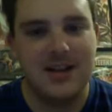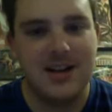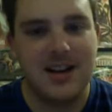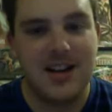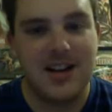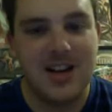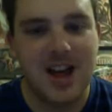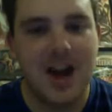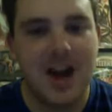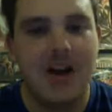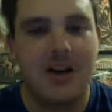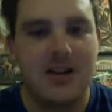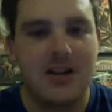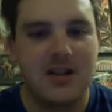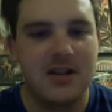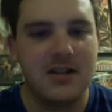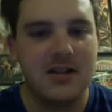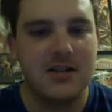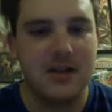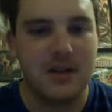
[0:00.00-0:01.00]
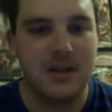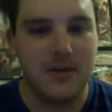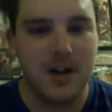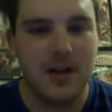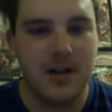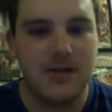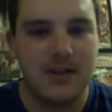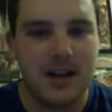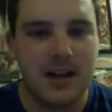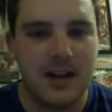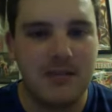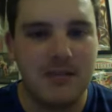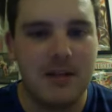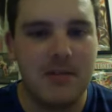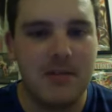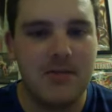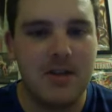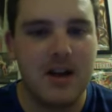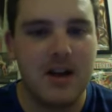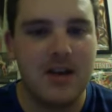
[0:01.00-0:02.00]
characters of all
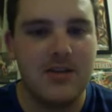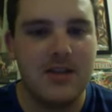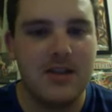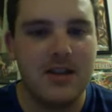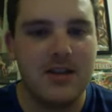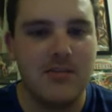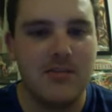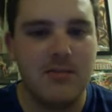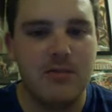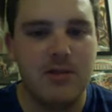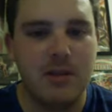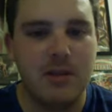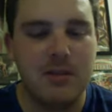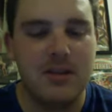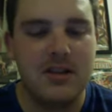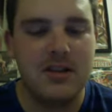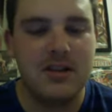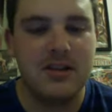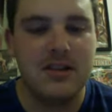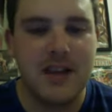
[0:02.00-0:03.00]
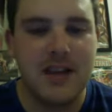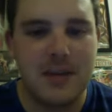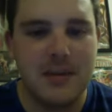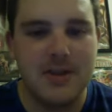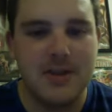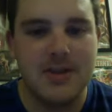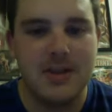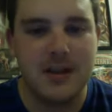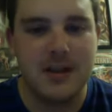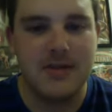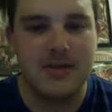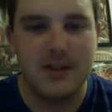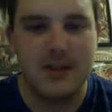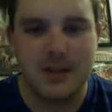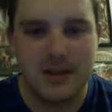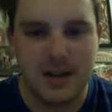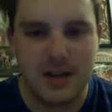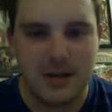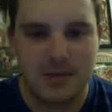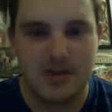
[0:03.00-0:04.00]
time. They are probably the dumbest of the
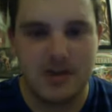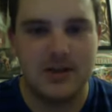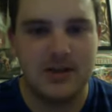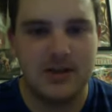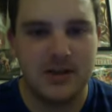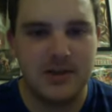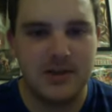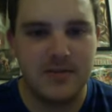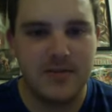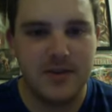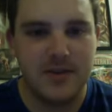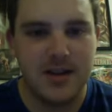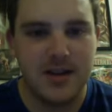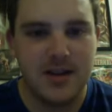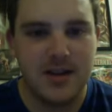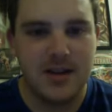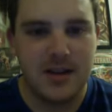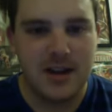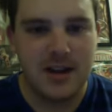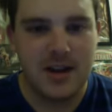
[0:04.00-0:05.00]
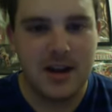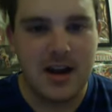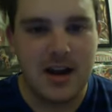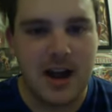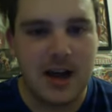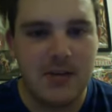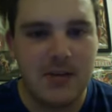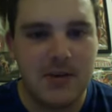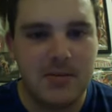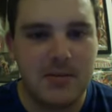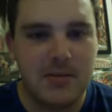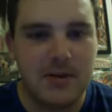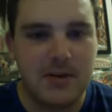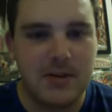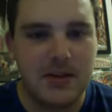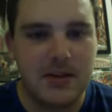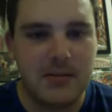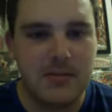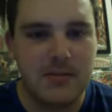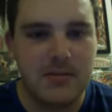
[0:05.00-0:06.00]
dumbest, and I would put
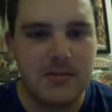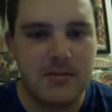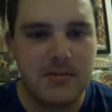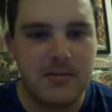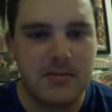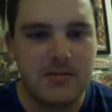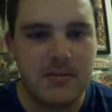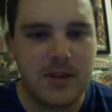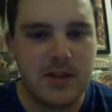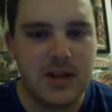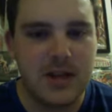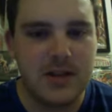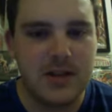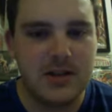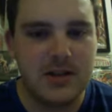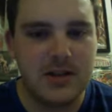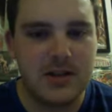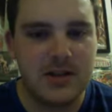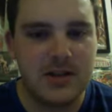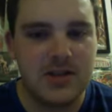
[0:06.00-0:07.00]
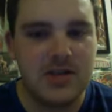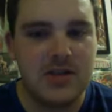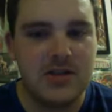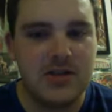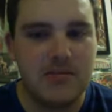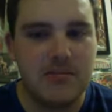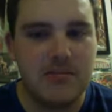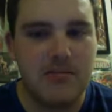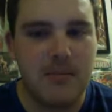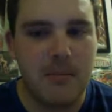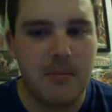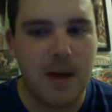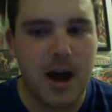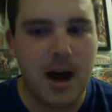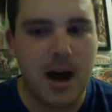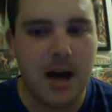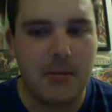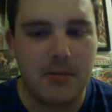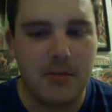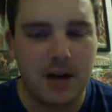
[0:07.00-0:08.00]
them easily
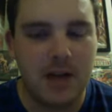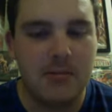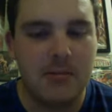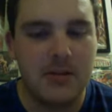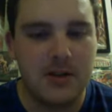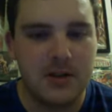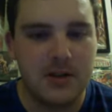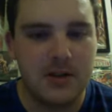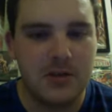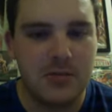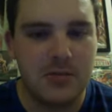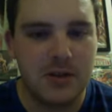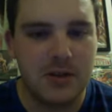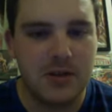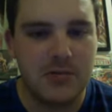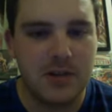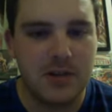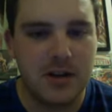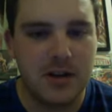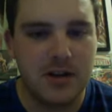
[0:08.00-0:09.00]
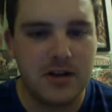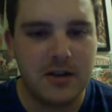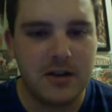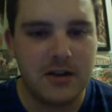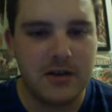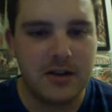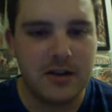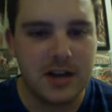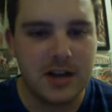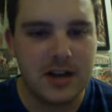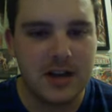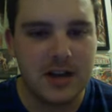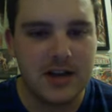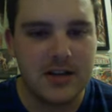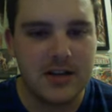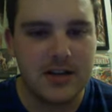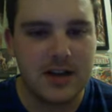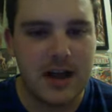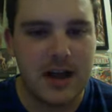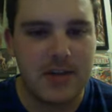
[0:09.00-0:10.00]
probably stupider than Peter Griffin, and he
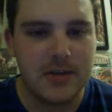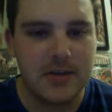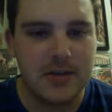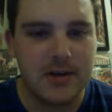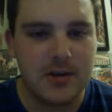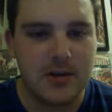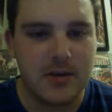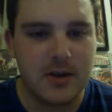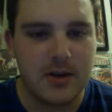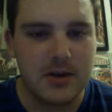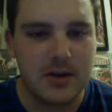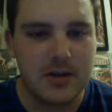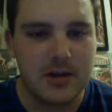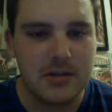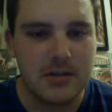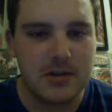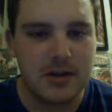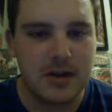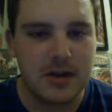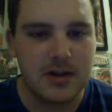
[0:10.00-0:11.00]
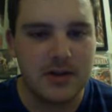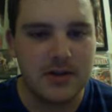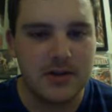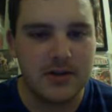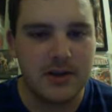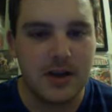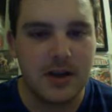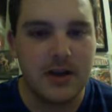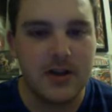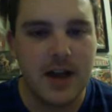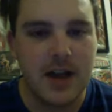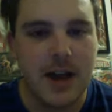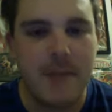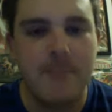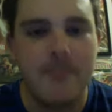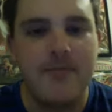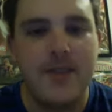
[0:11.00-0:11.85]
is absolutely one of the dumbest characters of all time.